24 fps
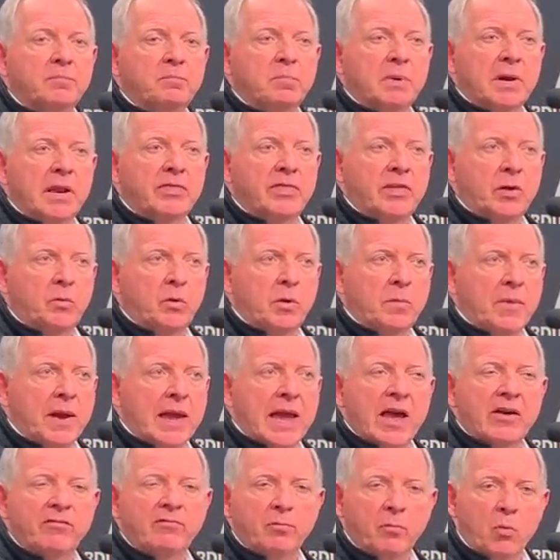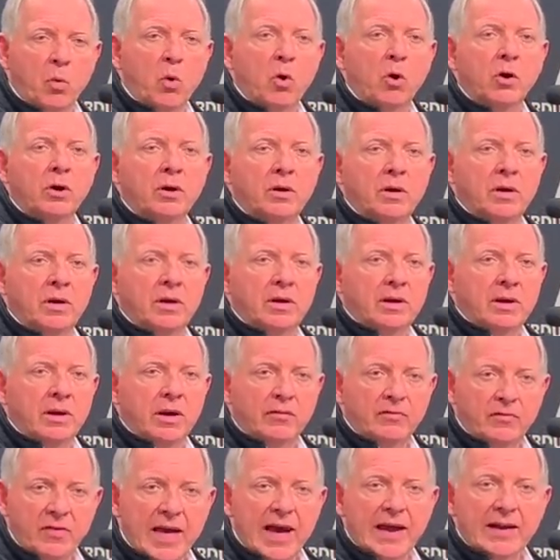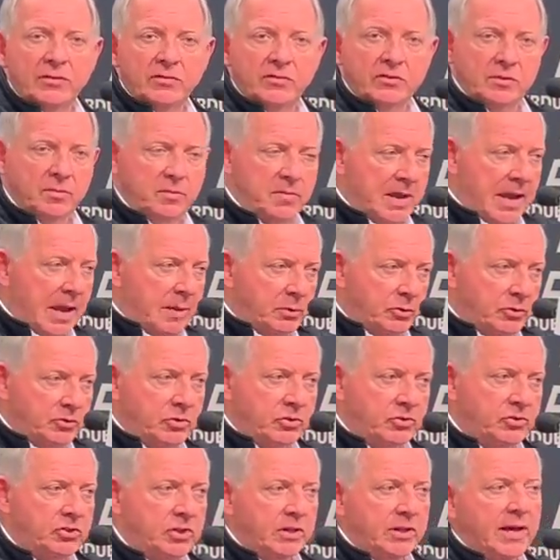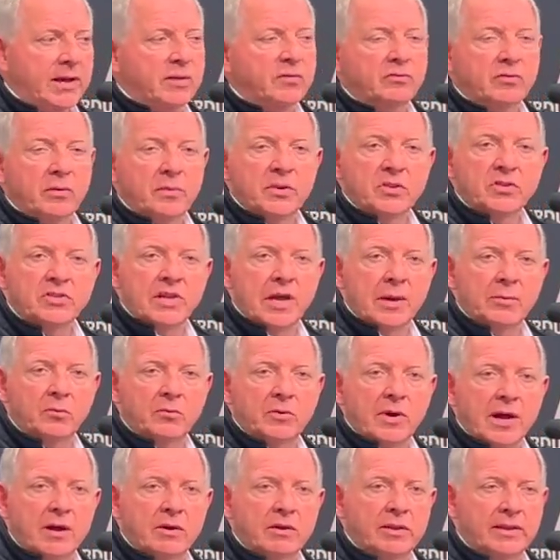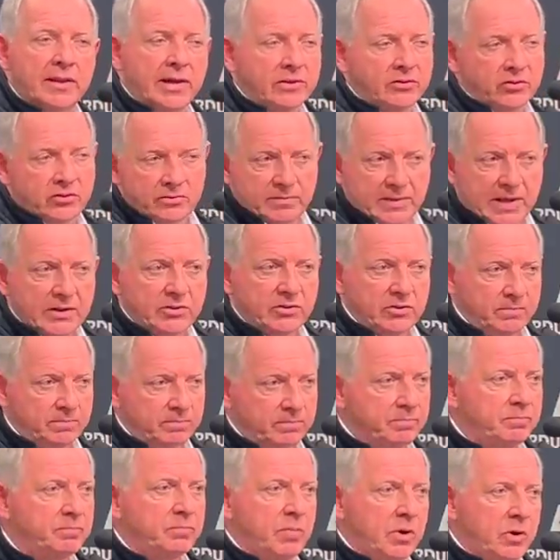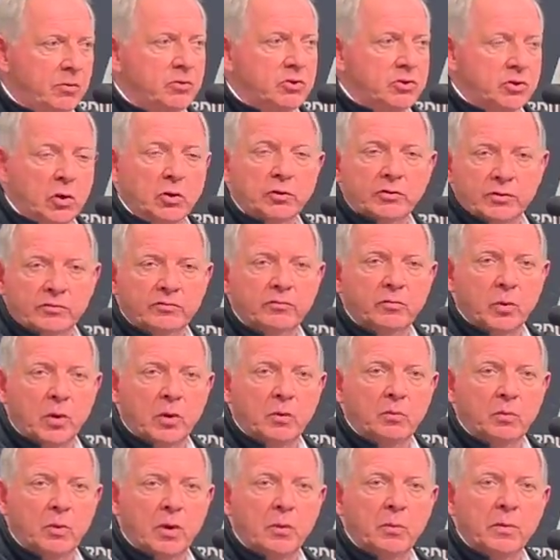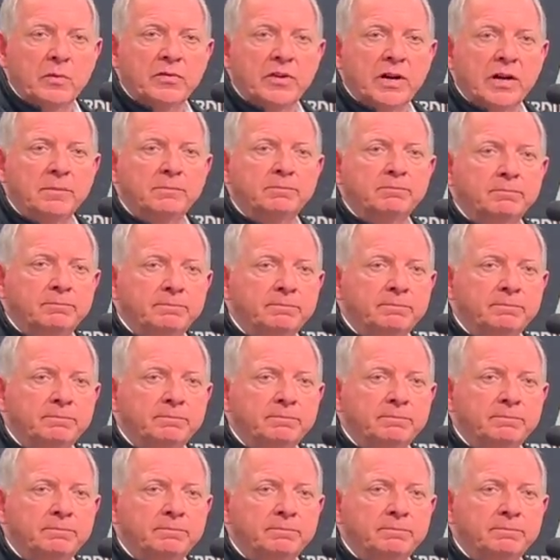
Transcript: But I think we may have more of that to be able to select from this time around, and that's a result of where we've come.